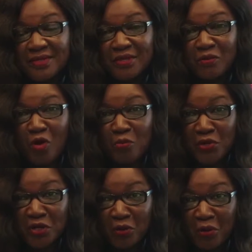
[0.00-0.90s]
in
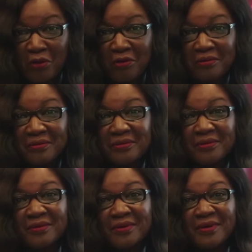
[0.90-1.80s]
corporate law,
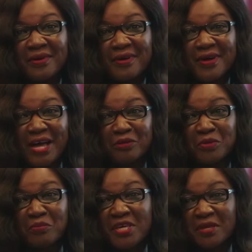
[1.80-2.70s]
I'd
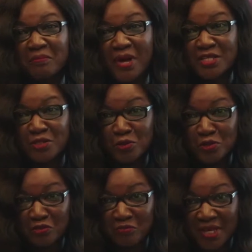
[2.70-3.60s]
be making vast
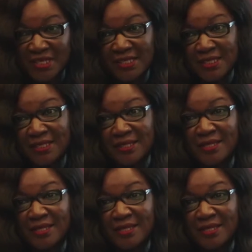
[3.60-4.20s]
loads of money,